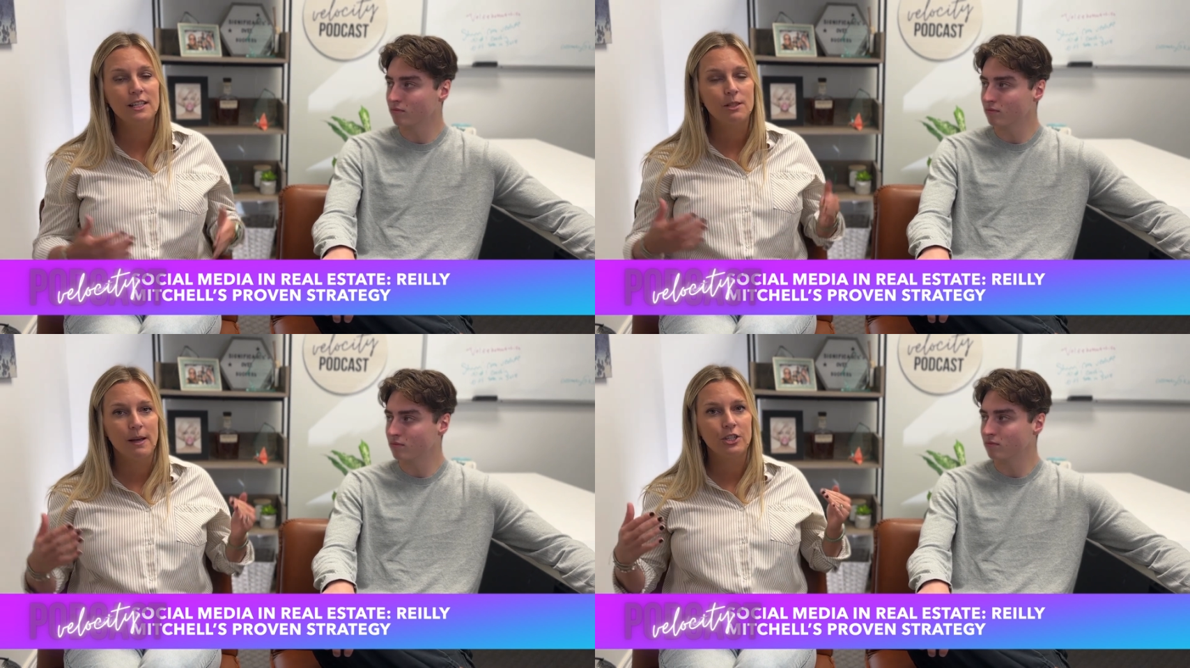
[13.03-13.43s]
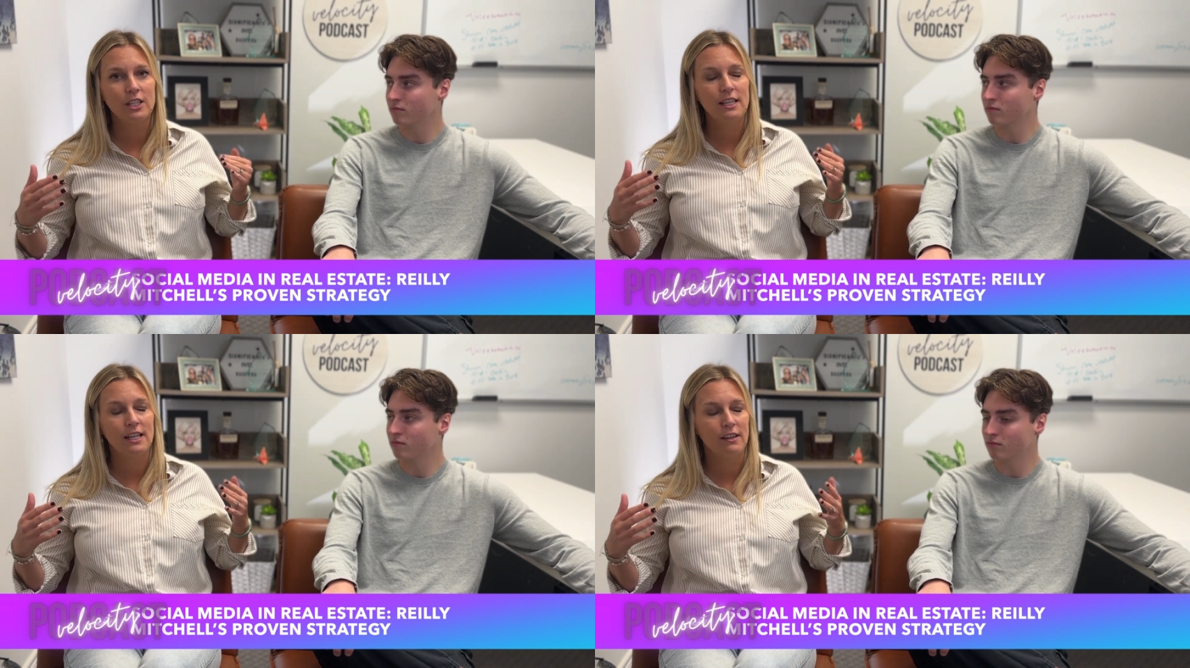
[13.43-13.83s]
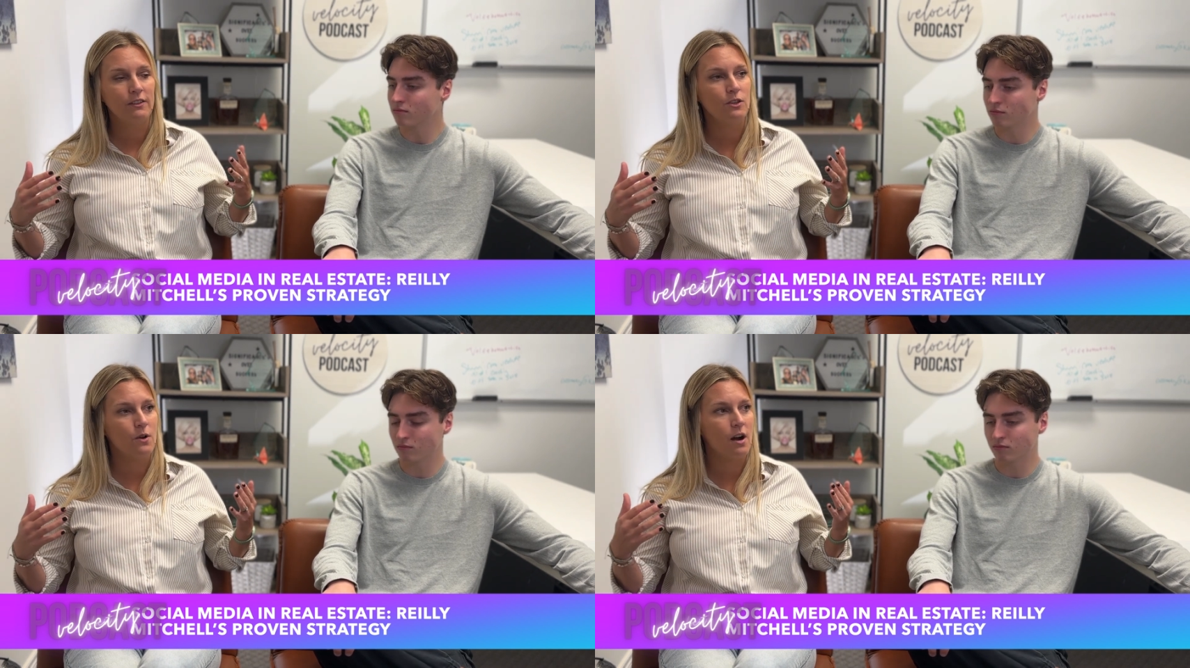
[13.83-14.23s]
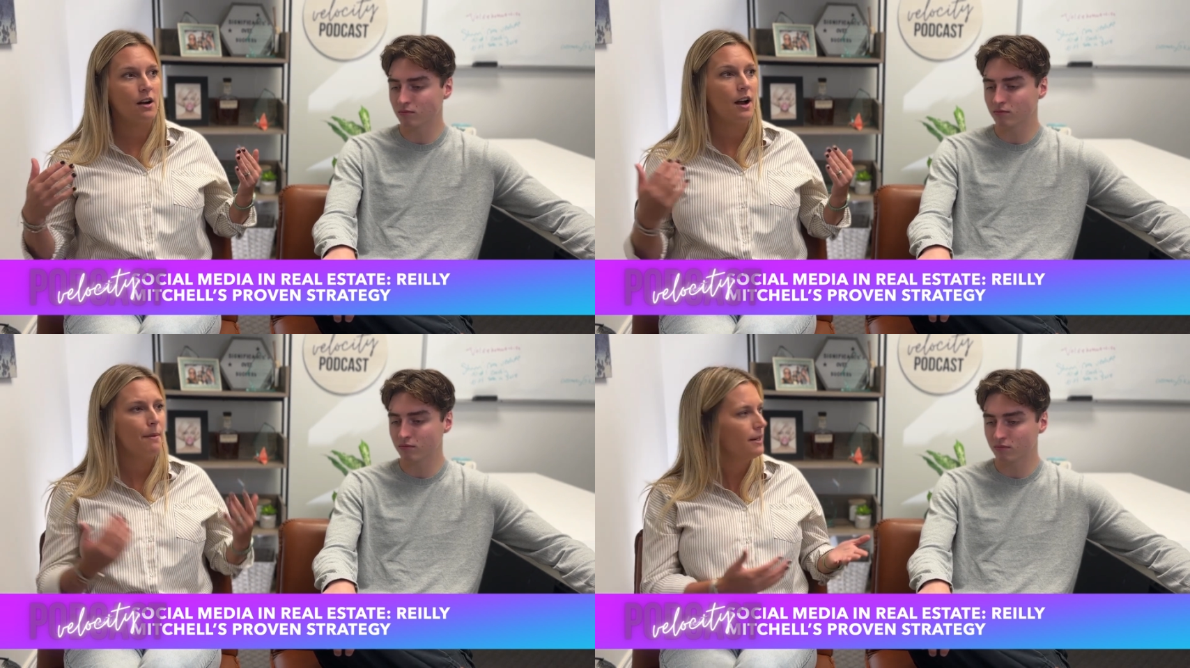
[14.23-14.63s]
Speaker 1: especially if you
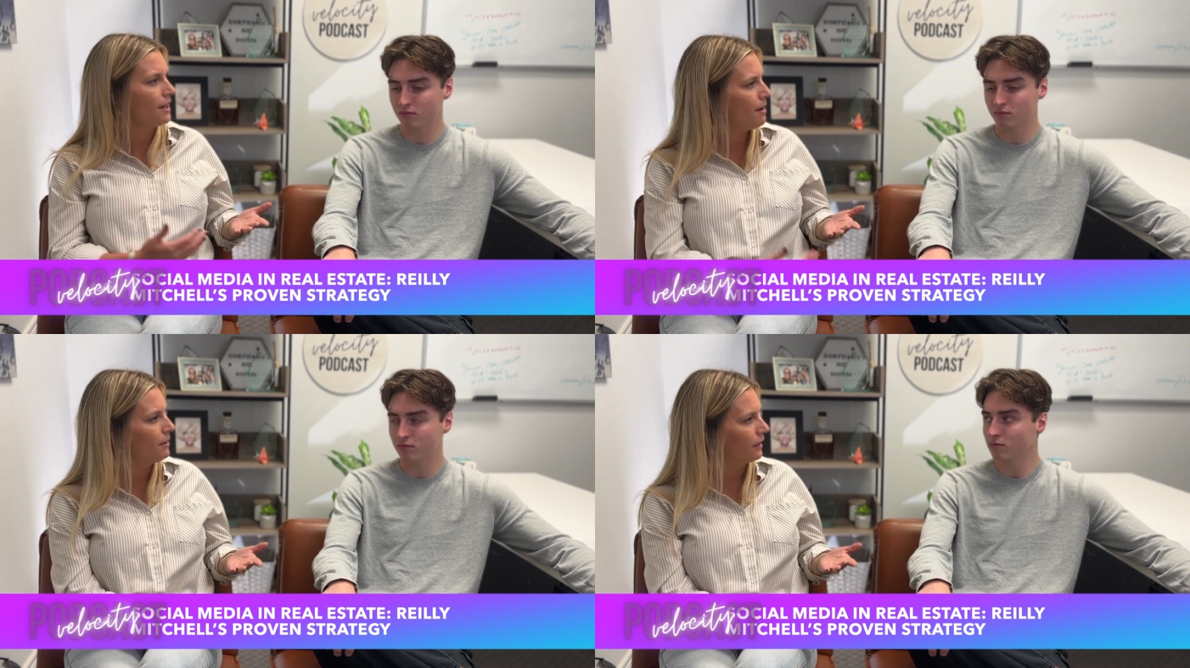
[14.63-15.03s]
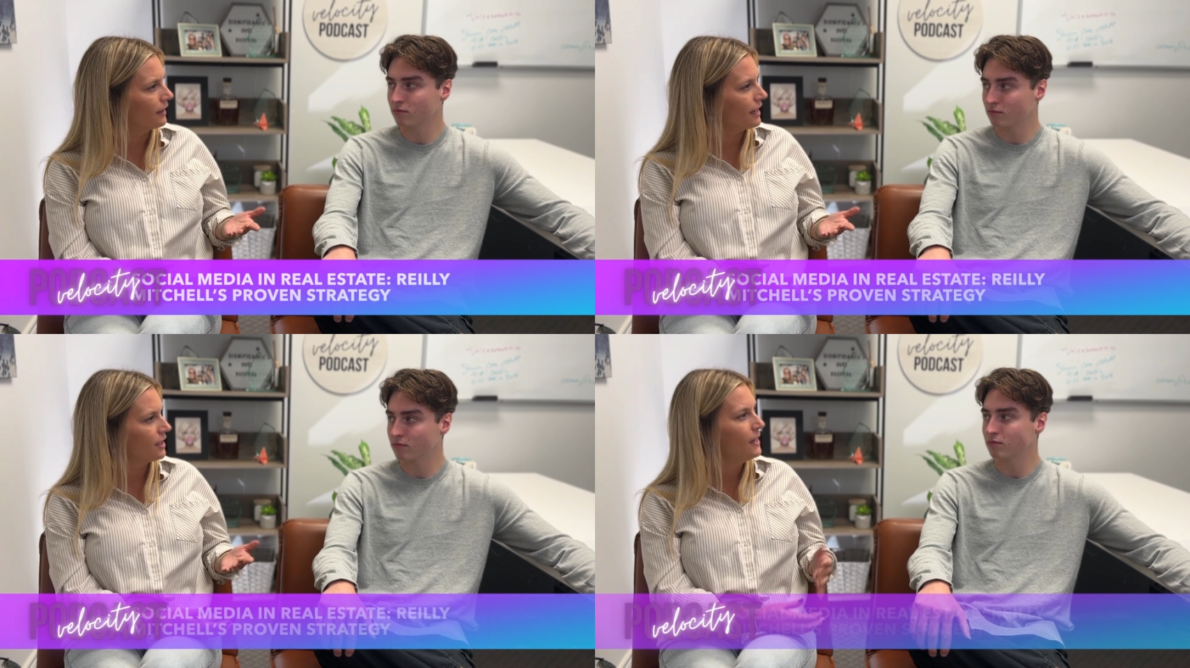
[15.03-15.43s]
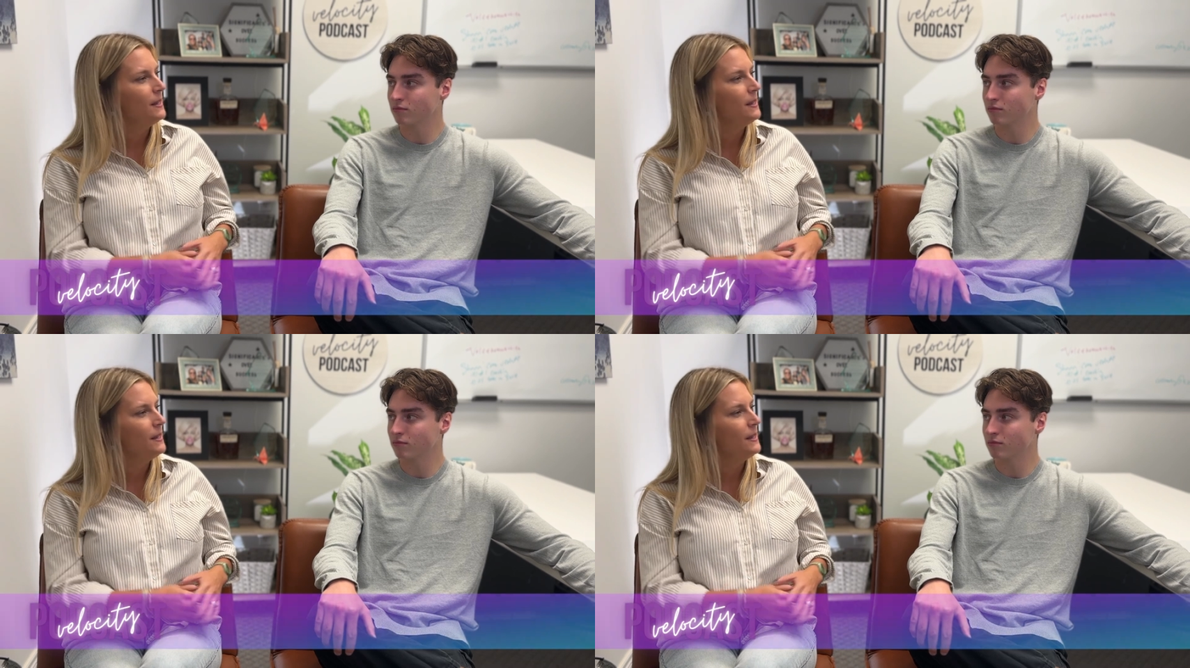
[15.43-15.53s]
are up and coming. Like,